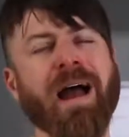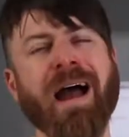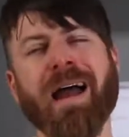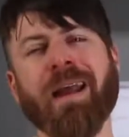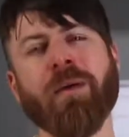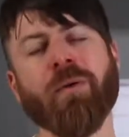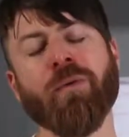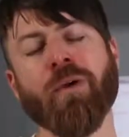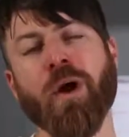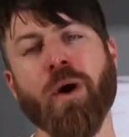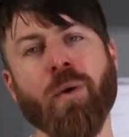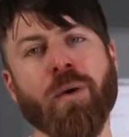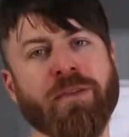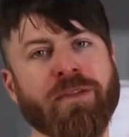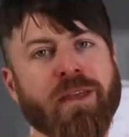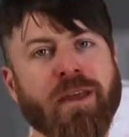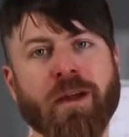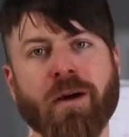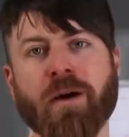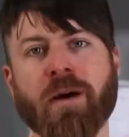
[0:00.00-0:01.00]
I don't know
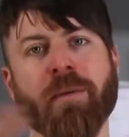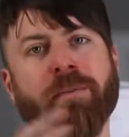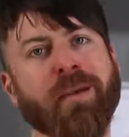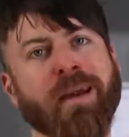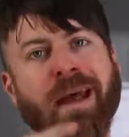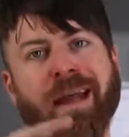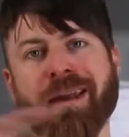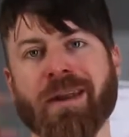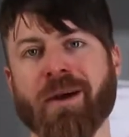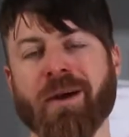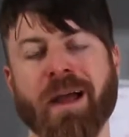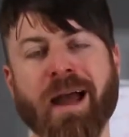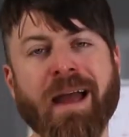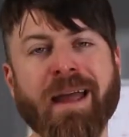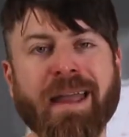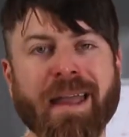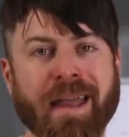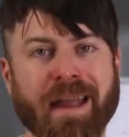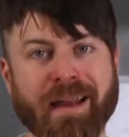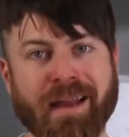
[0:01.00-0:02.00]
what they are, but
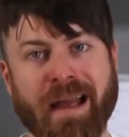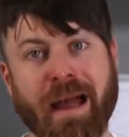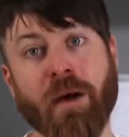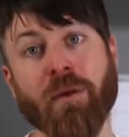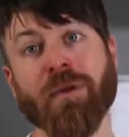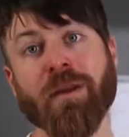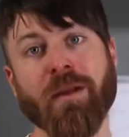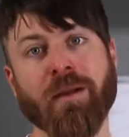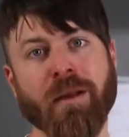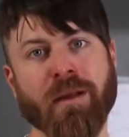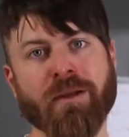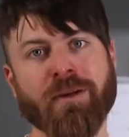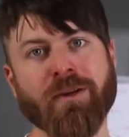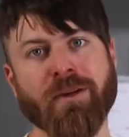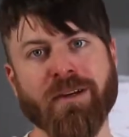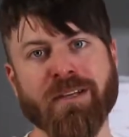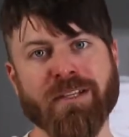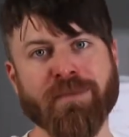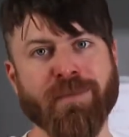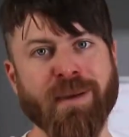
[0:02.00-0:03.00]
I can't calculate your
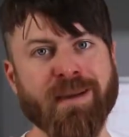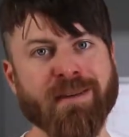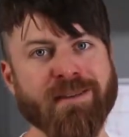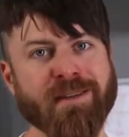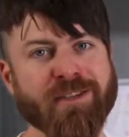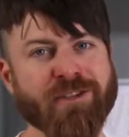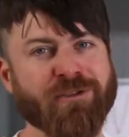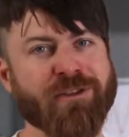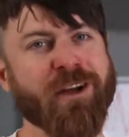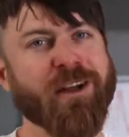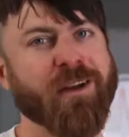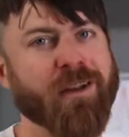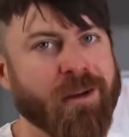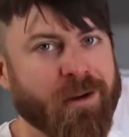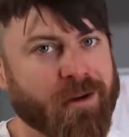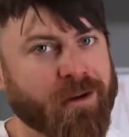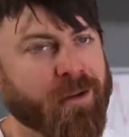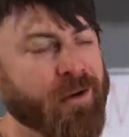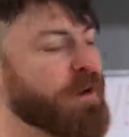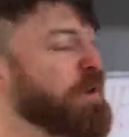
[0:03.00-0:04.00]
expenses right
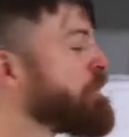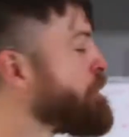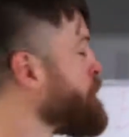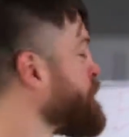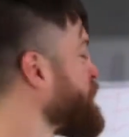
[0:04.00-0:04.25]
here,